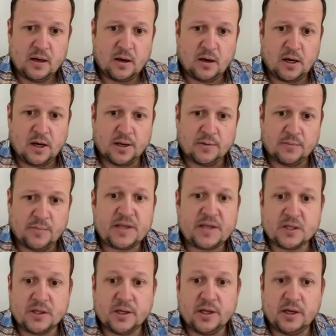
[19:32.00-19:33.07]
on
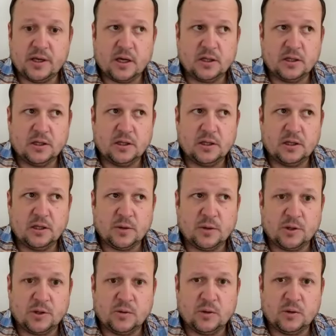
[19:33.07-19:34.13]
basically
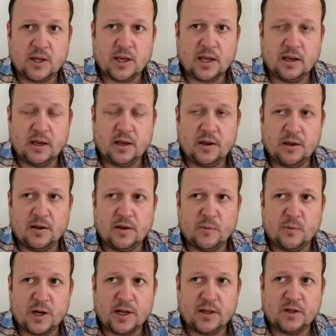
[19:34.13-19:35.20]
when you look at,
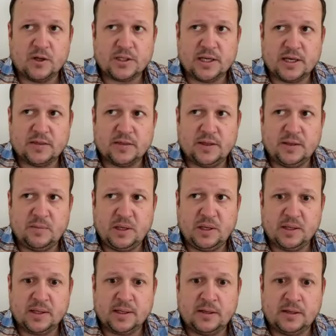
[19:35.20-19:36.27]
when I looked at the
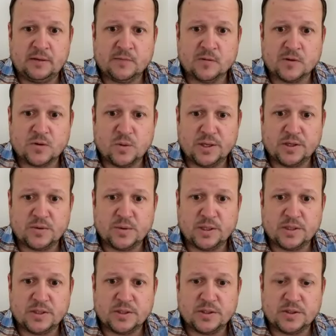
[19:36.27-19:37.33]
P&L for
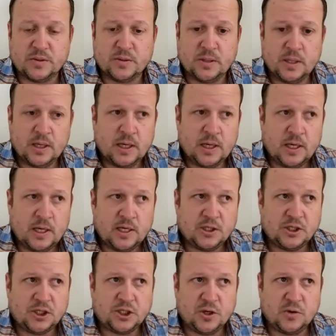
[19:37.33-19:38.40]
2022, it
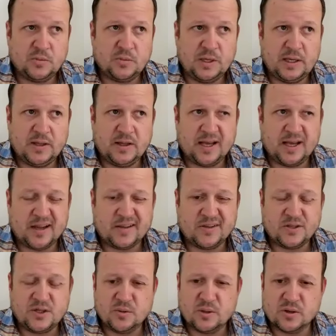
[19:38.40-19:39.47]
showed me like
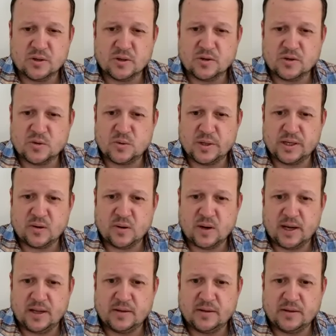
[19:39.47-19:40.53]
220
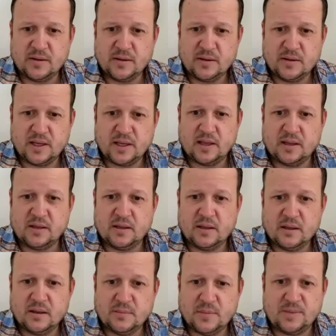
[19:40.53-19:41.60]
grand net,
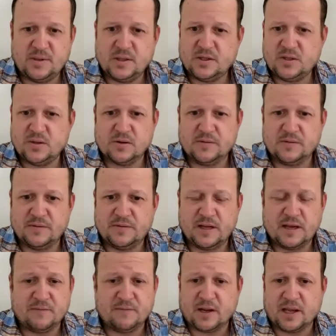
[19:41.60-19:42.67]
maybe 250,
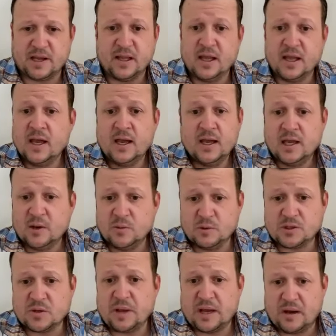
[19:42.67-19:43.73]
I forget. It was
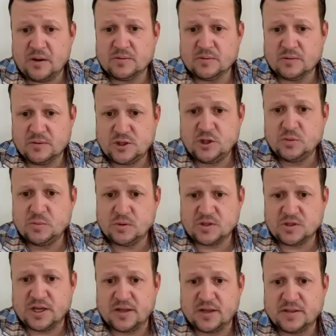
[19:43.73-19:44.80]
about
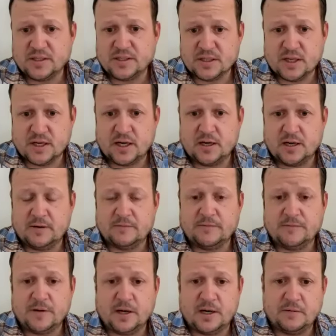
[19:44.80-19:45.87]
2% of
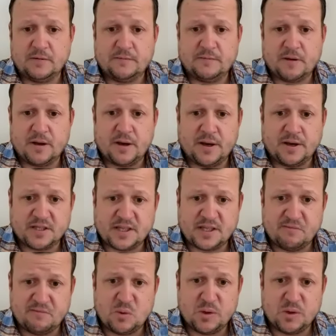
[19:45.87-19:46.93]

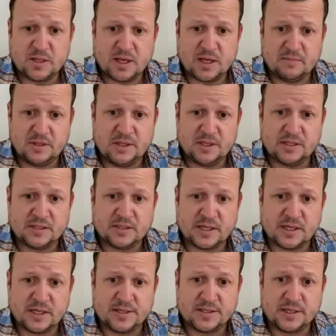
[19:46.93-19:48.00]
7.9 million in
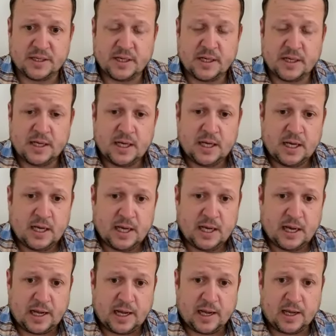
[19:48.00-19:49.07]
sales.
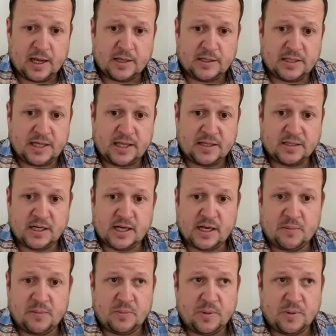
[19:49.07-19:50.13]
And it ended
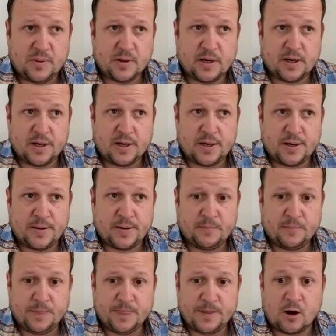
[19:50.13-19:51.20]
up on,
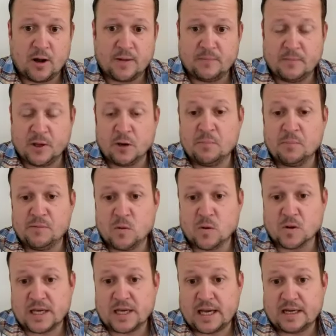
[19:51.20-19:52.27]
before
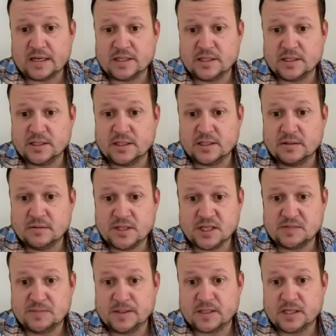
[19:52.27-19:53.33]
taxes,
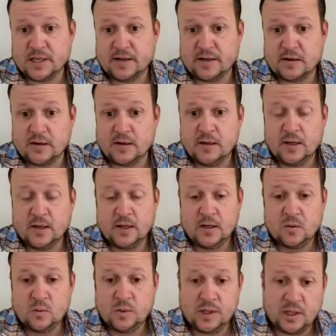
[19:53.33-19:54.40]
6 months later,
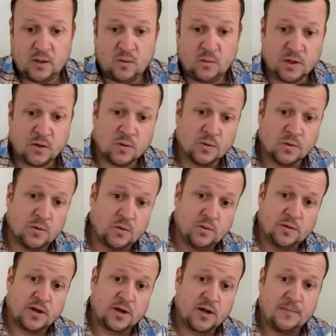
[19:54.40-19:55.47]
we grew
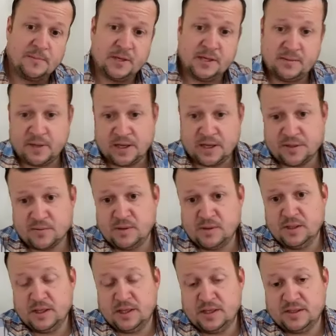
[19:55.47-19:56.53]
the company by 3
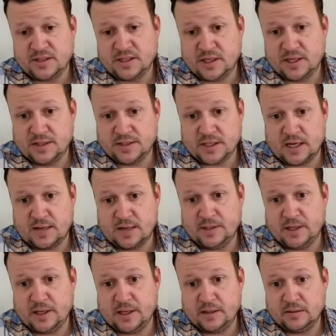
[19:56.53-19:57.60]
million in sales top
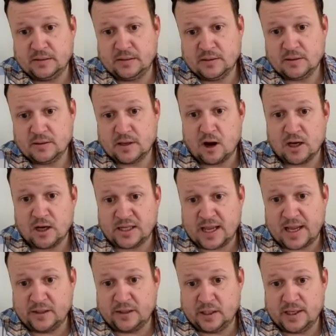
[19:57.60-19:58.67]
line on an
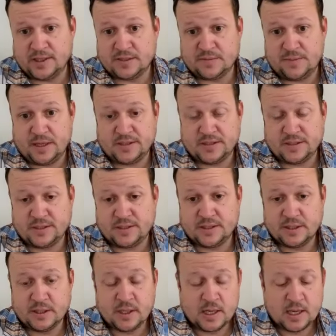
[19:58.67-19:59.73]
annualized basis,
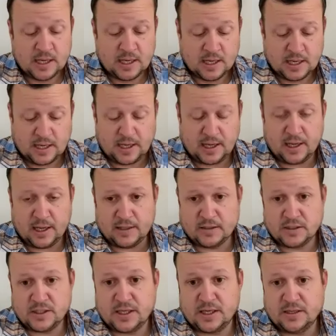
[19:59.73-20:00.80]
and
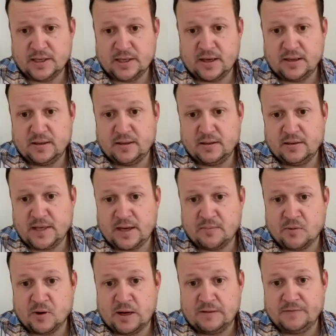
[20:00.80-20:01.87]
net
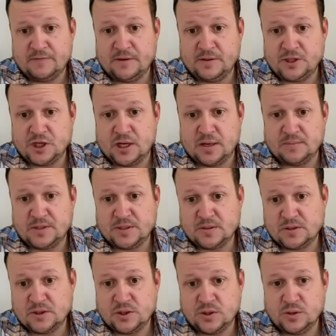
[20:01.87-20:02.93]
profit jumped
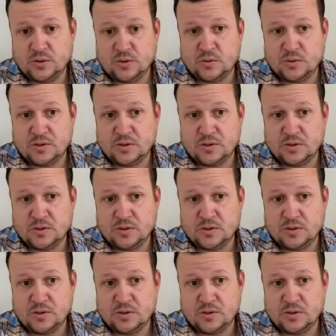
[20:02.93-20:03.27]
to